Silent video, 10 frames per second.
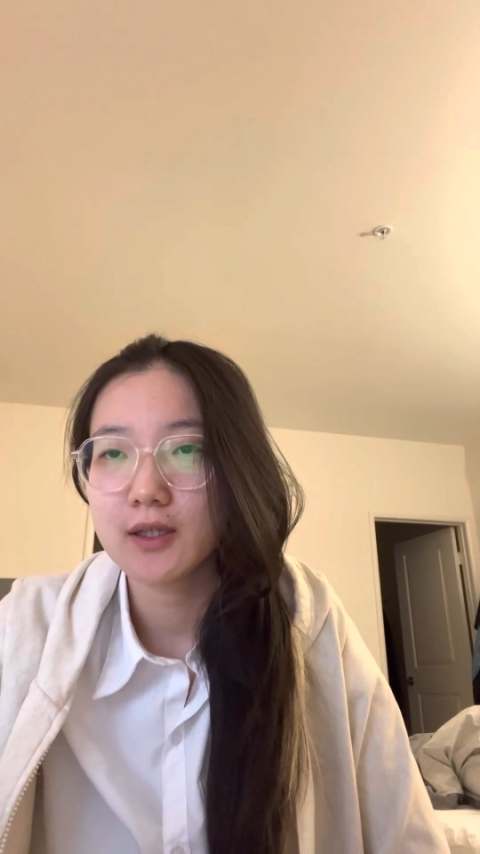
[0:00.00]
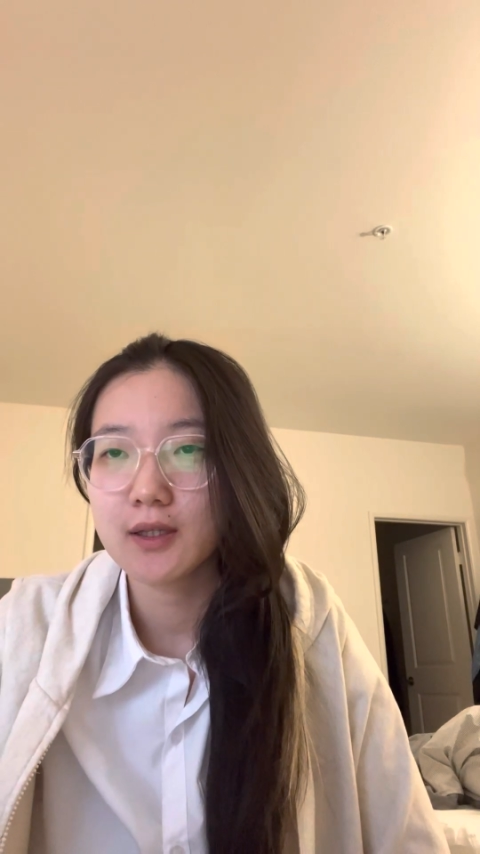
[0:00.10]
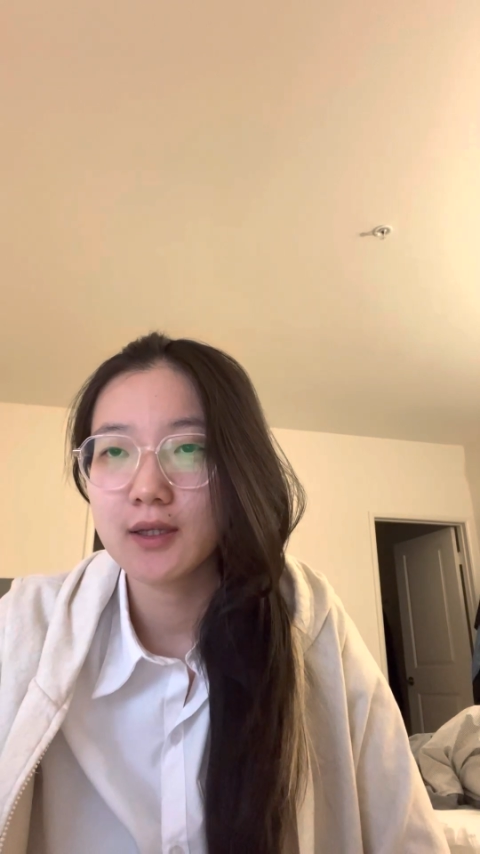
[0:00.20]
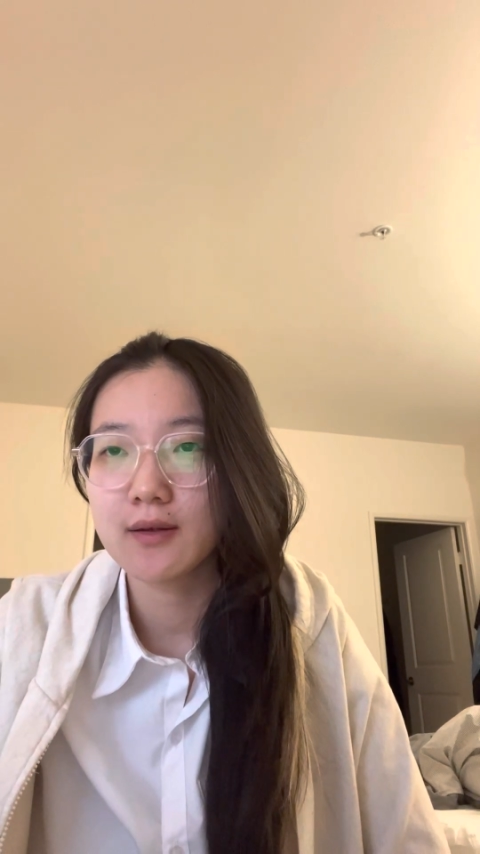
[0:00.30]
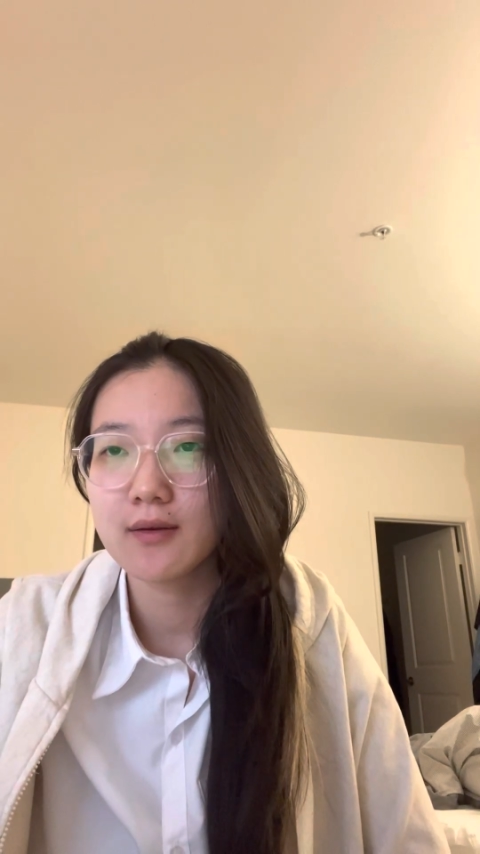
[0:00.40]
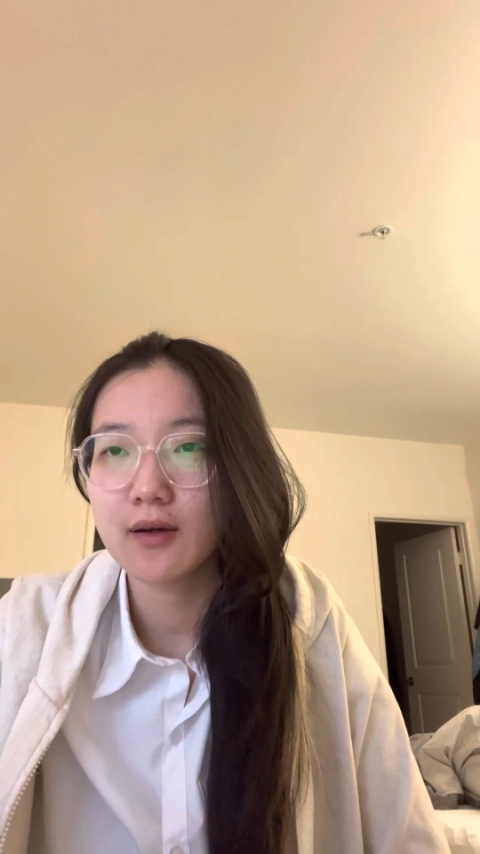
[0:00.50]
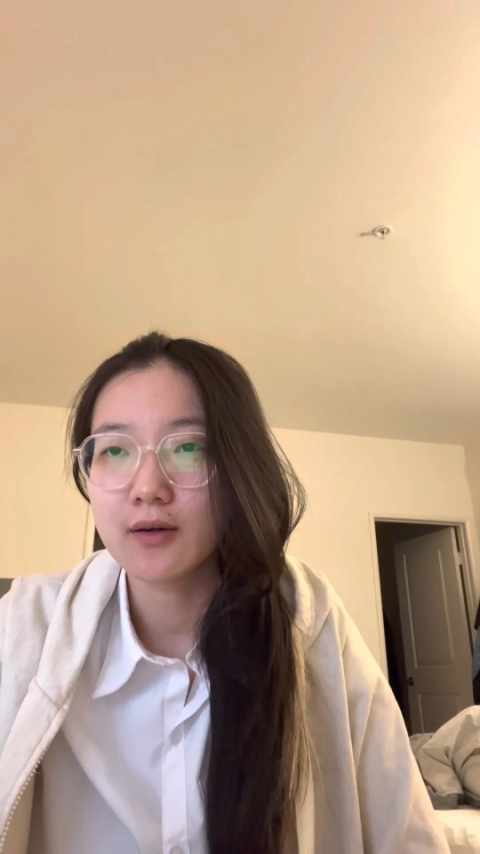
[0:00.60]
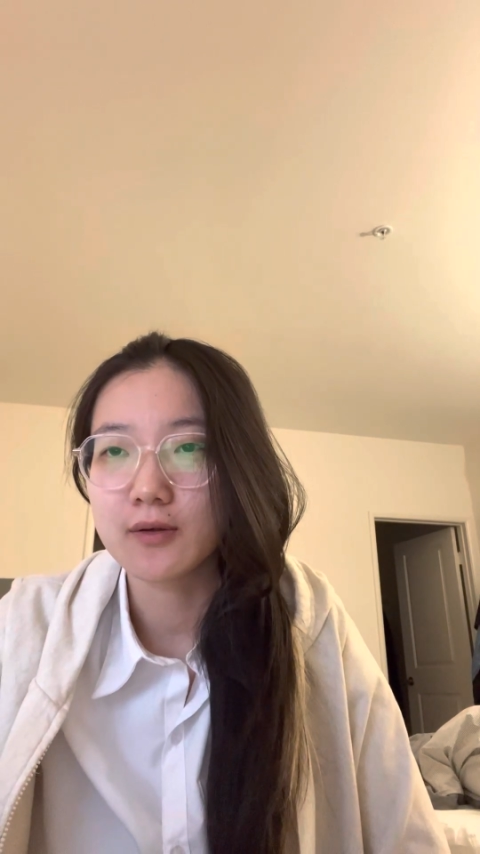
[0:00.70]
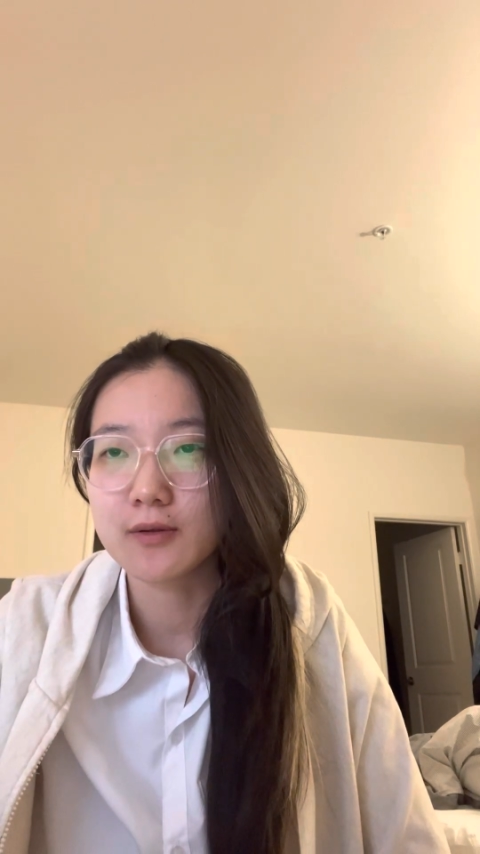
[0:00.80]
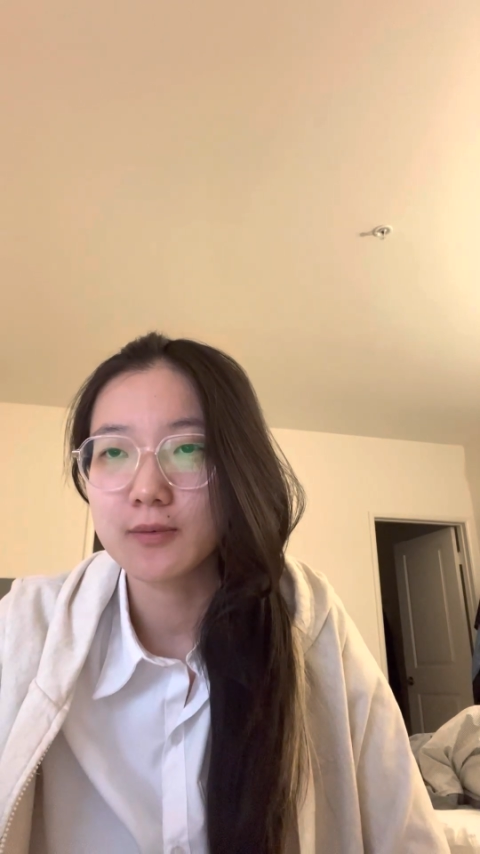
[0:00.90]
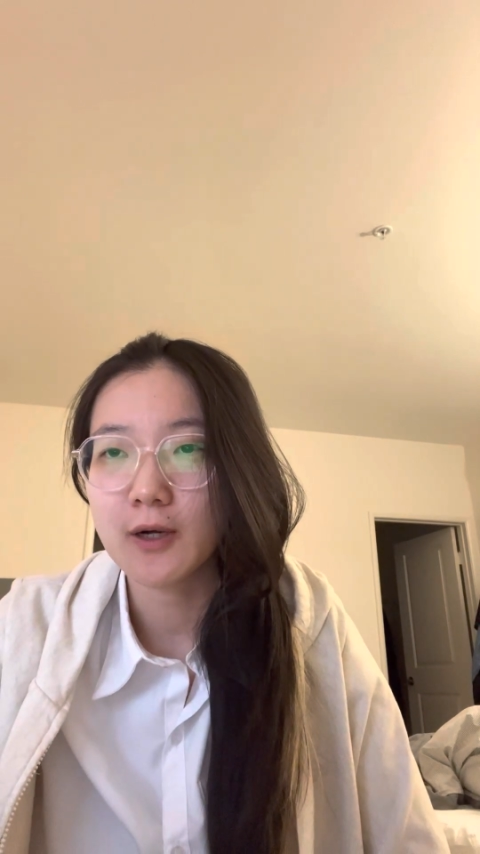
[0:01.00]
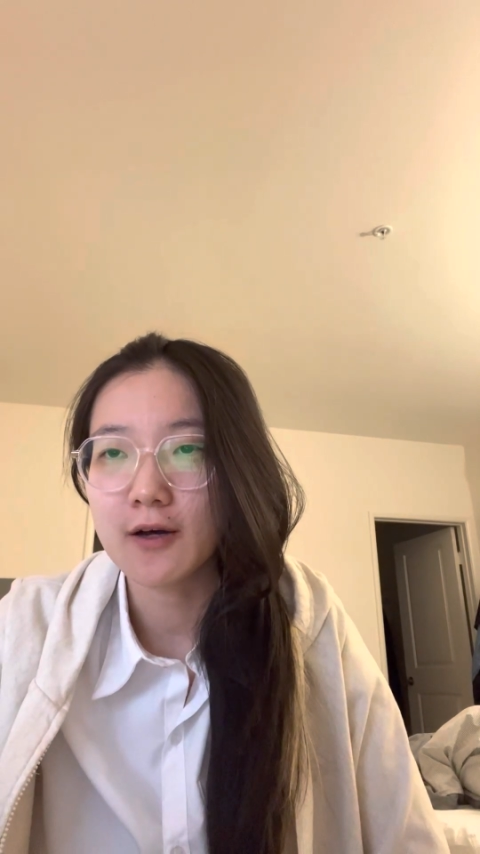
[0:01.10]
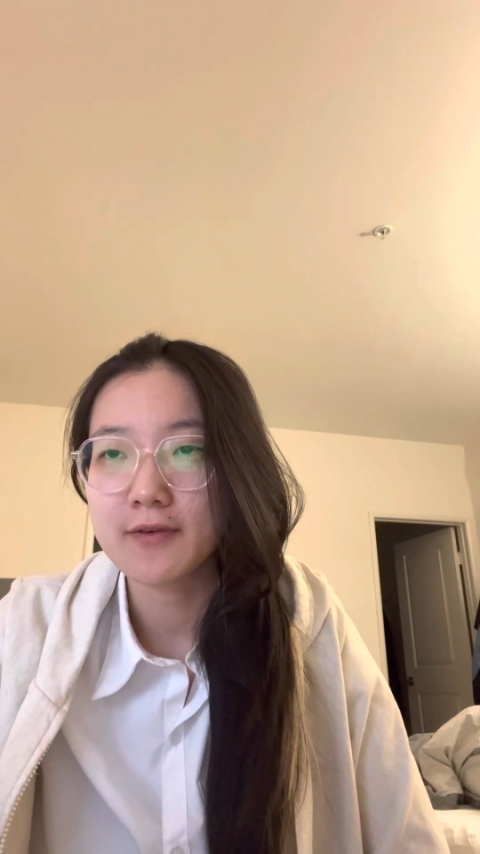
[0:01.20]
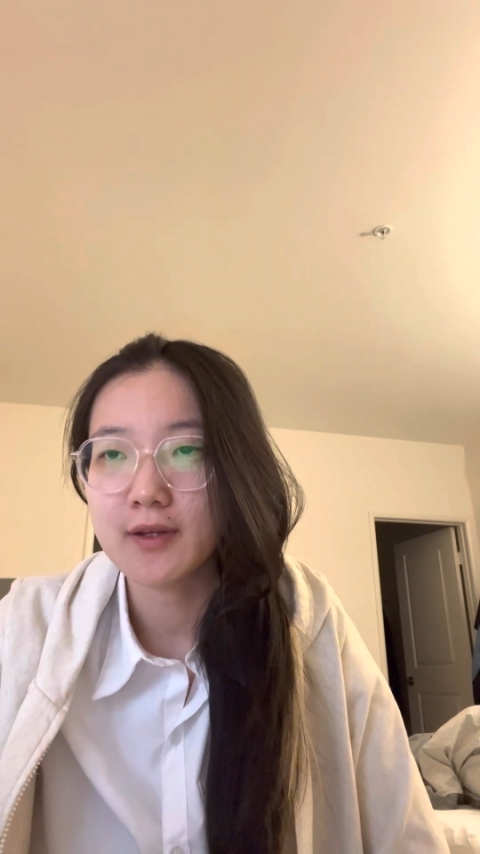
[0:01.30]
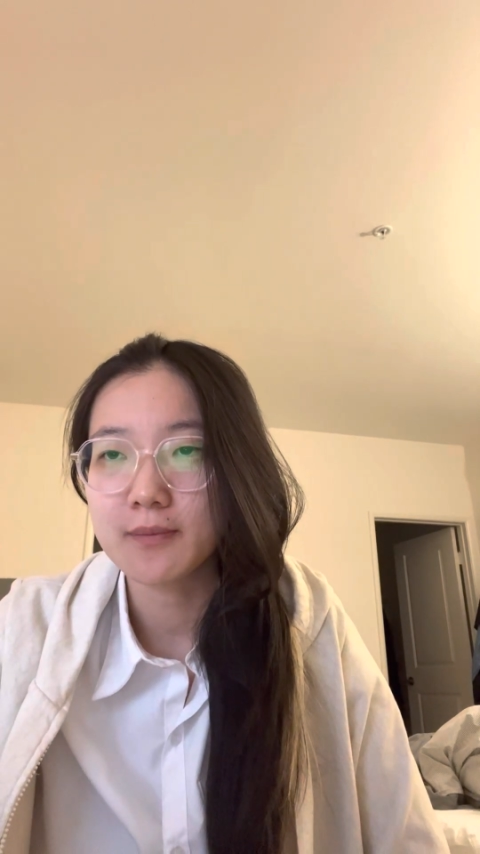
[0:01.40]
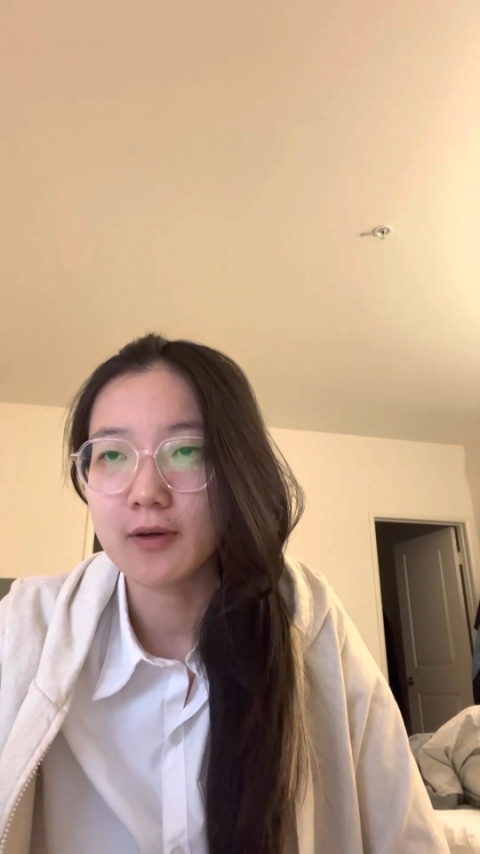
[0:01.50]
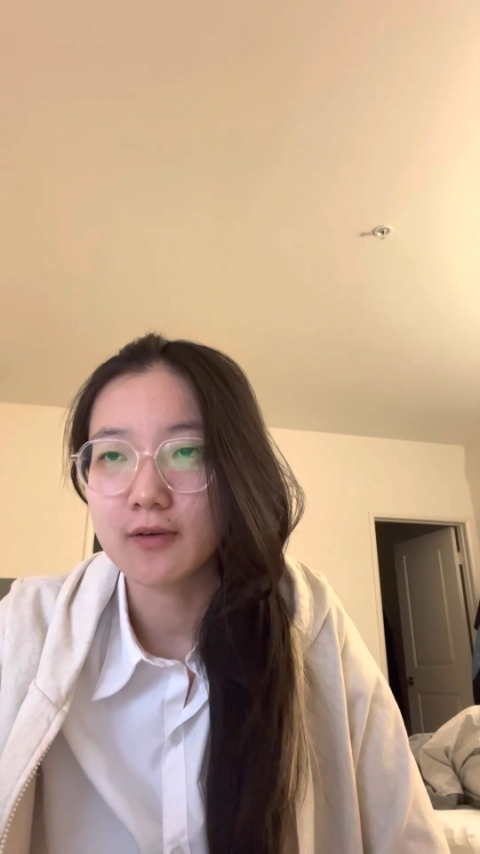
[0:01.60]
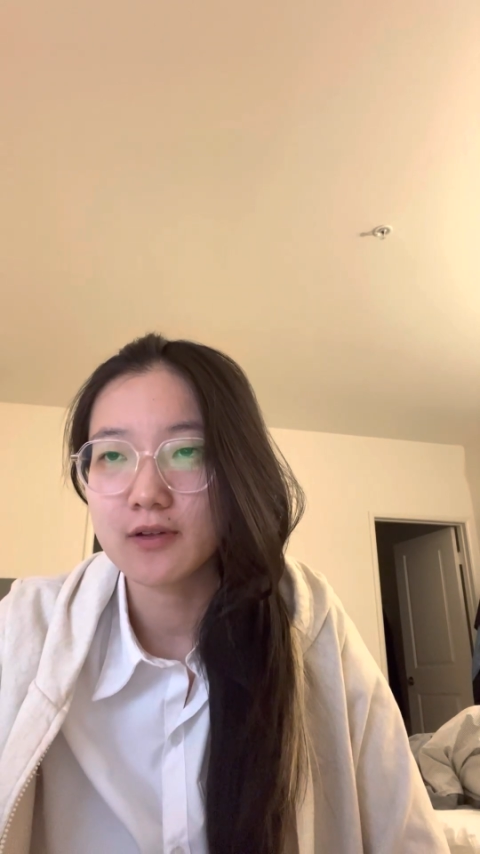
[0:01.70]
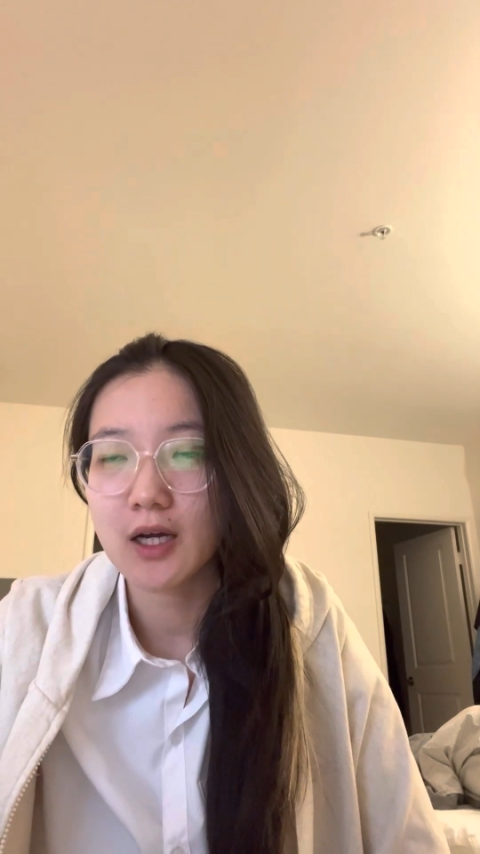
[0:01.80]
in a group of samples